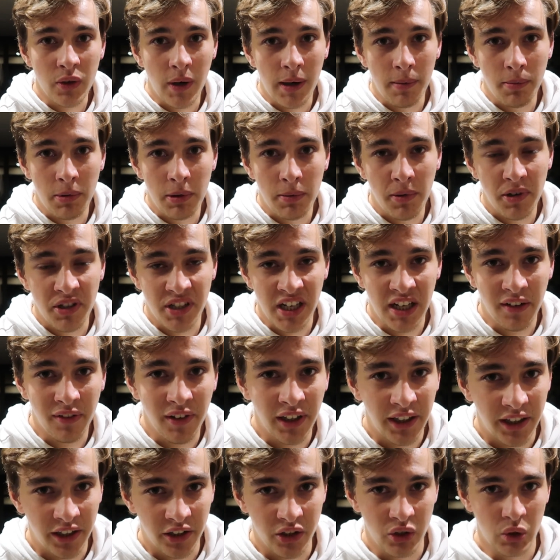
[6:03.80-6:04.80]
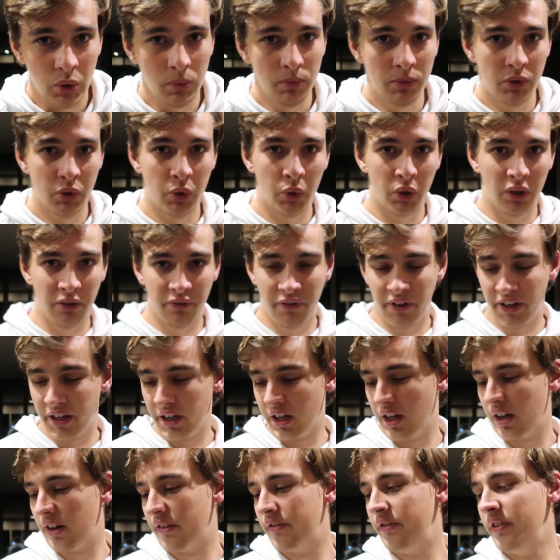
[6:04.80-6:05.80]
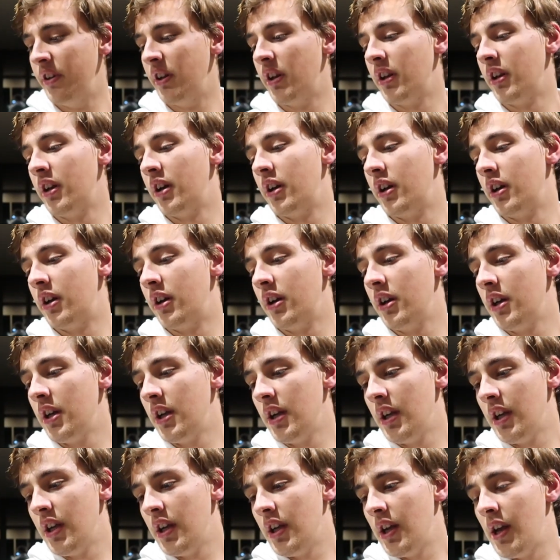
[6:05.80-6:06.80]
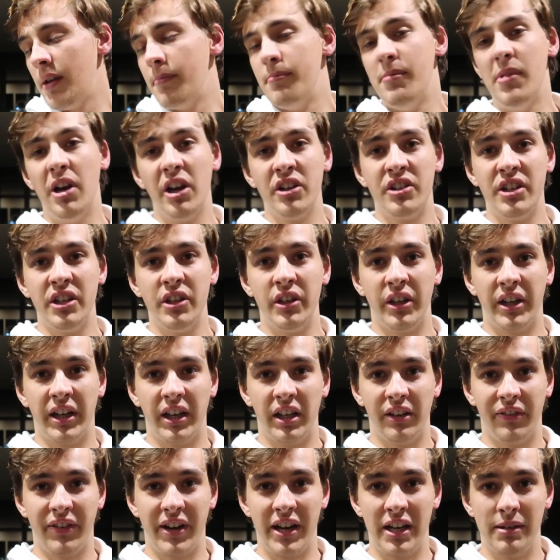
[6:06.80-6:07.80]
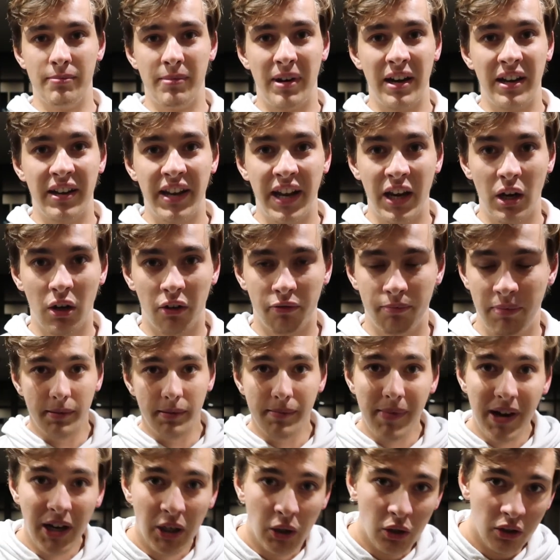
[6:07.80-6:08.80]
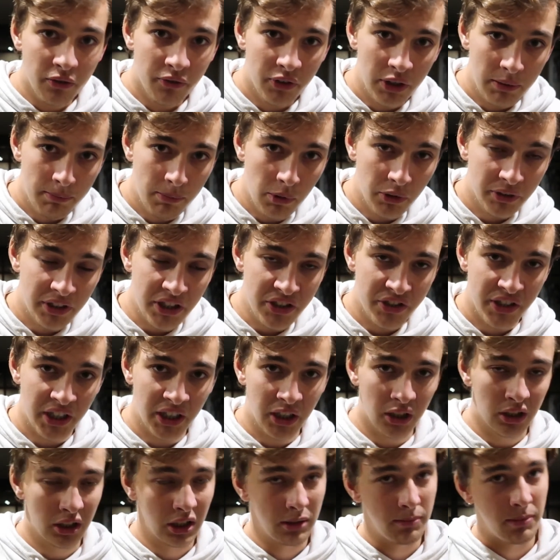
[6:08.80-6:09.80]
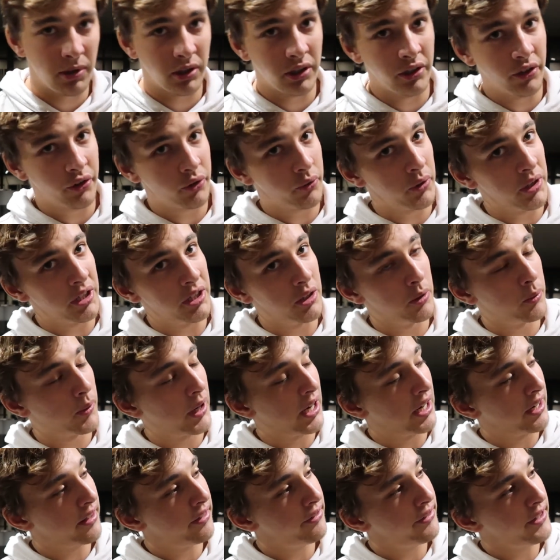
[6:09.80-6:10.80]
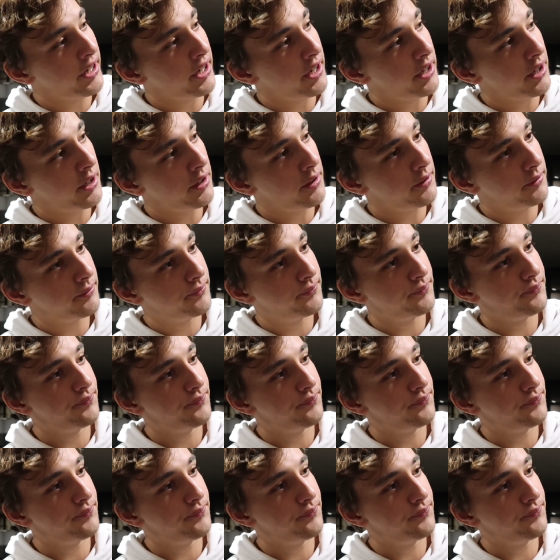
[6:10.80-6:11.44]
so I pretty much have like some sort of a vanilla milkshake to kind of end my day The macros for the protein shake are gonna be on the screen right there.